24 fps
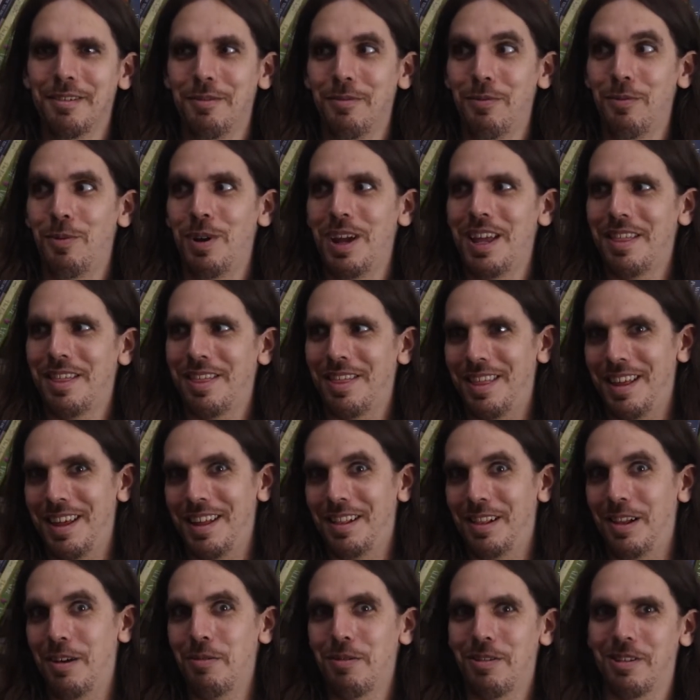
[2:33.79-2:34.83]
With the
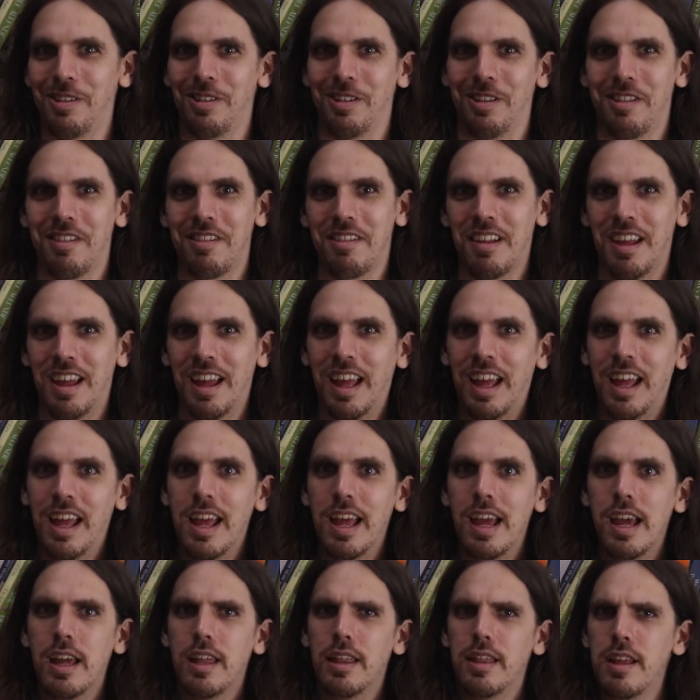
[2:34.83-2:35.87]
locals.
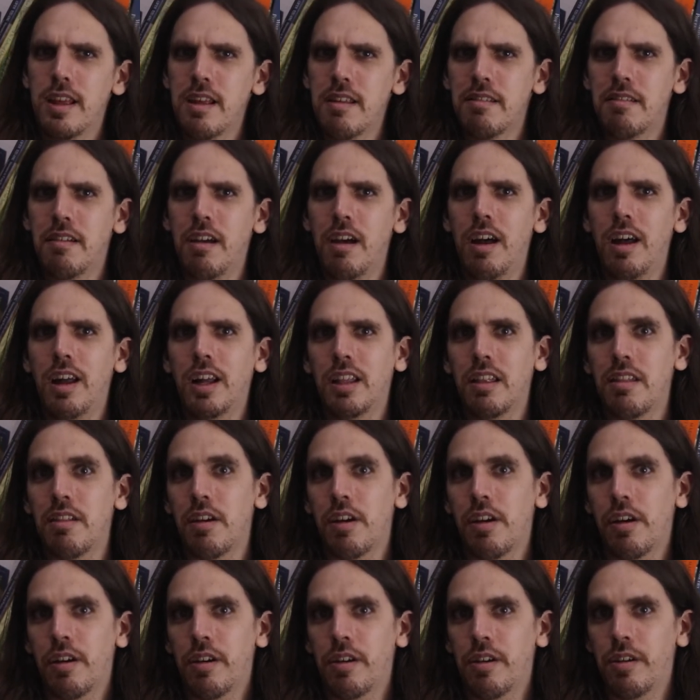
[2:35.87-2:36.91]
These gods
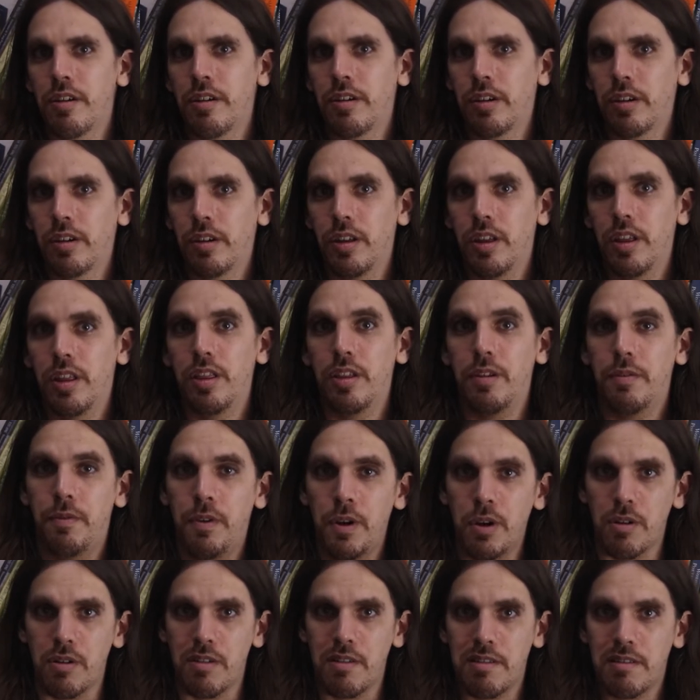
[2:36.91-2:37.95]
are the
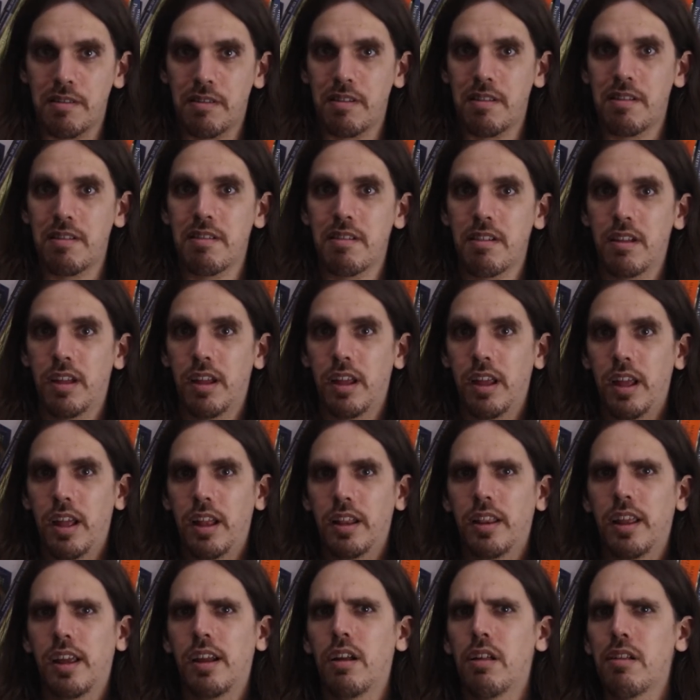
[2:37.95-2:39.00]
firsts.
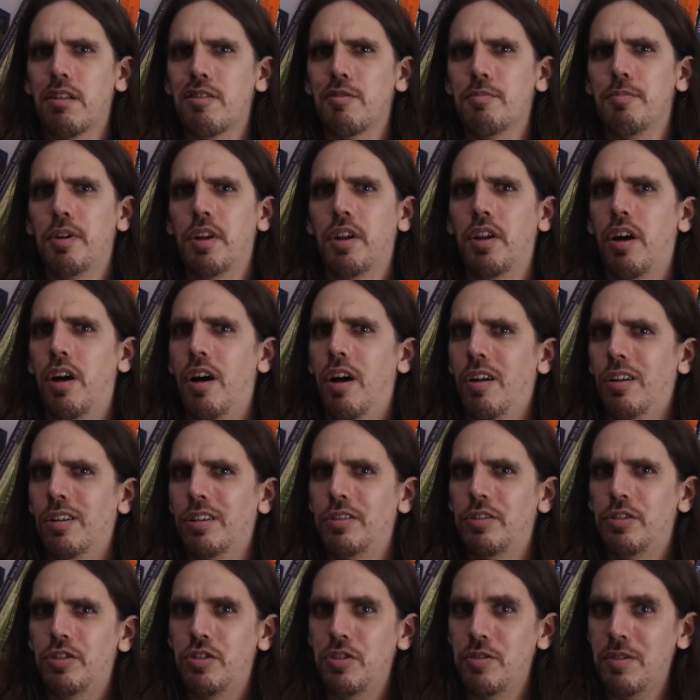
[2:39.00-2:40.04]
They also put a
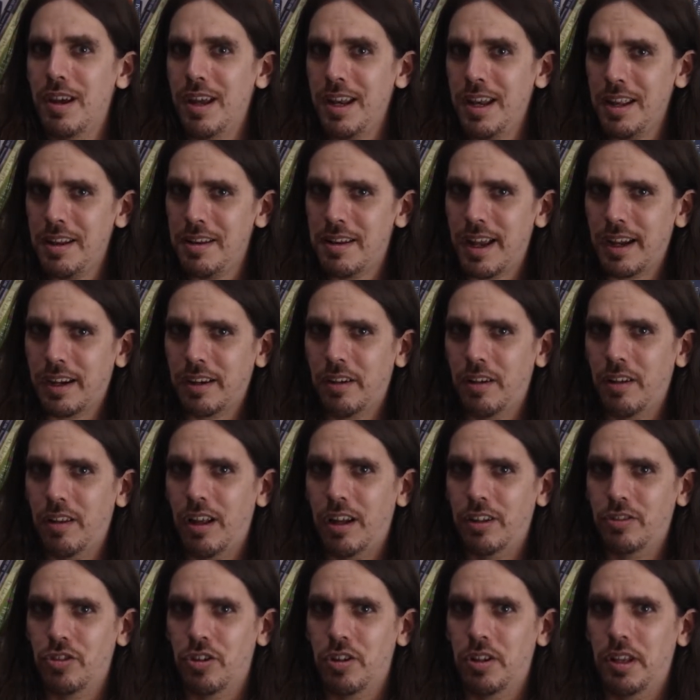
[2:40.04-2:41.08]
halt to any
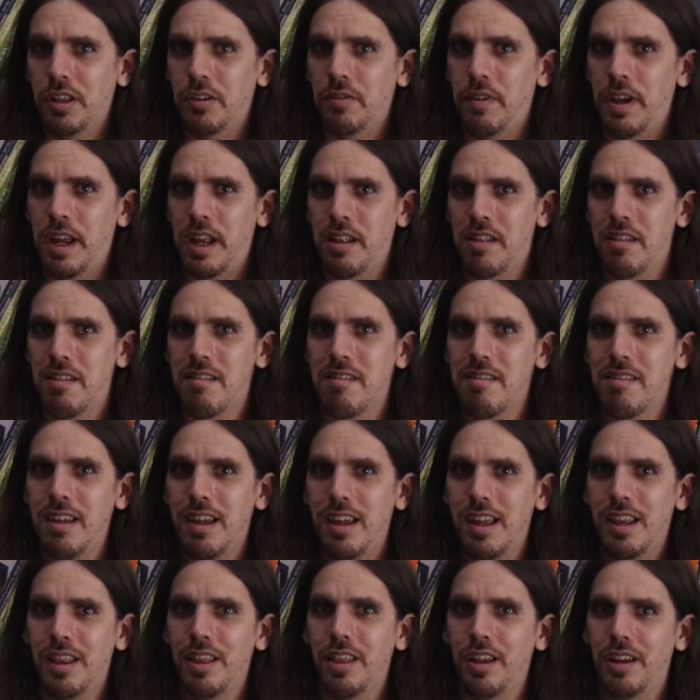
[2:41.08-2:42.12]
technological advances
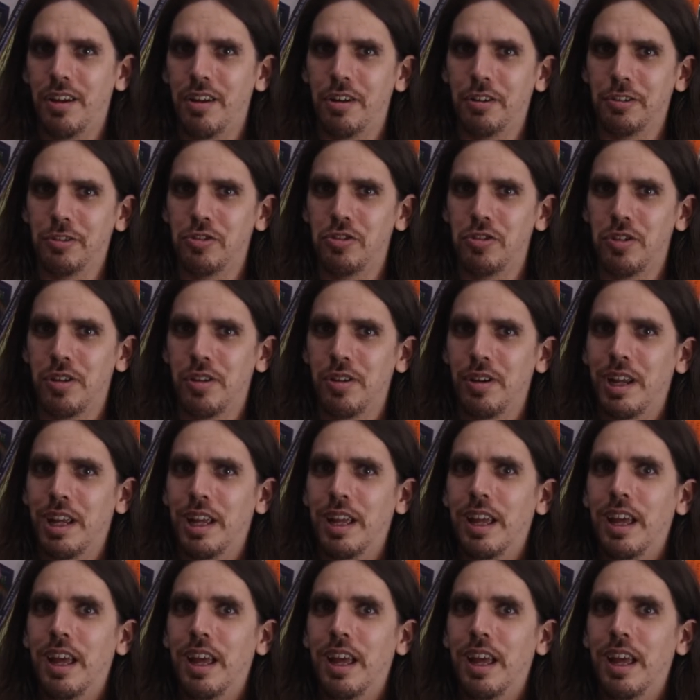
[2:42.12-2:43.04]
in the culture.